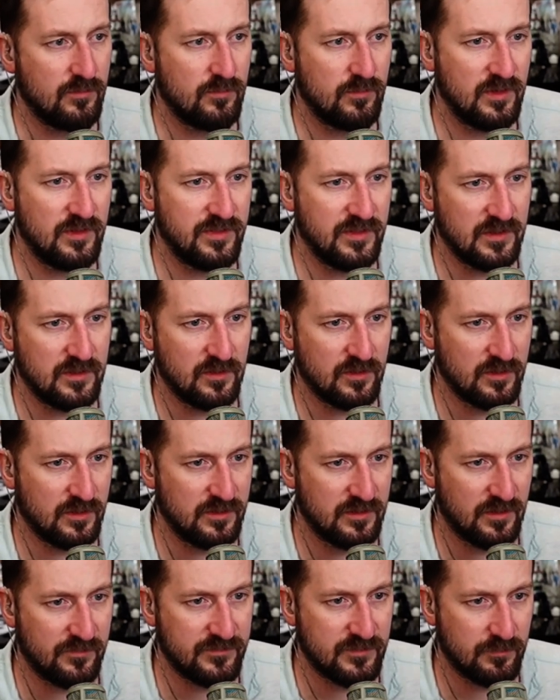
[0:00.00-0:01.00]
we think you're
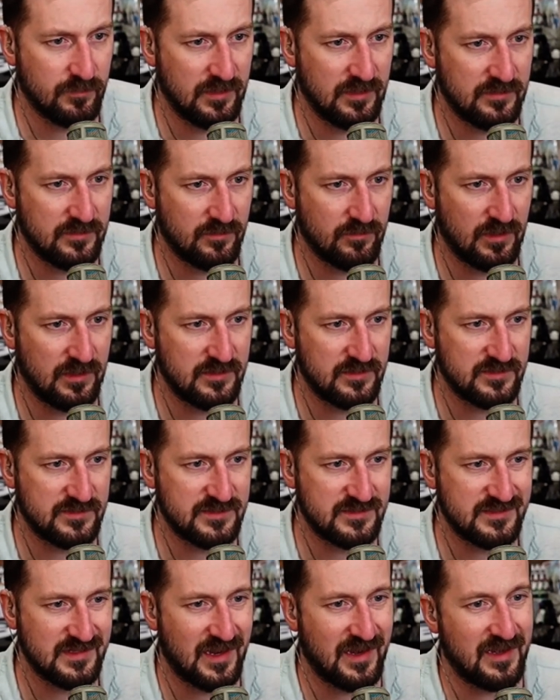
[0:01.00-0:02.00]
good enough to reintegrate into
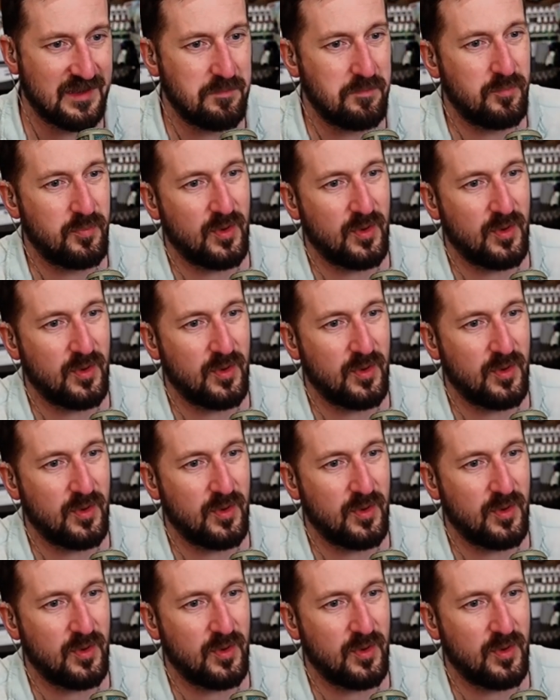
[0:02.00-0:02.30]
society,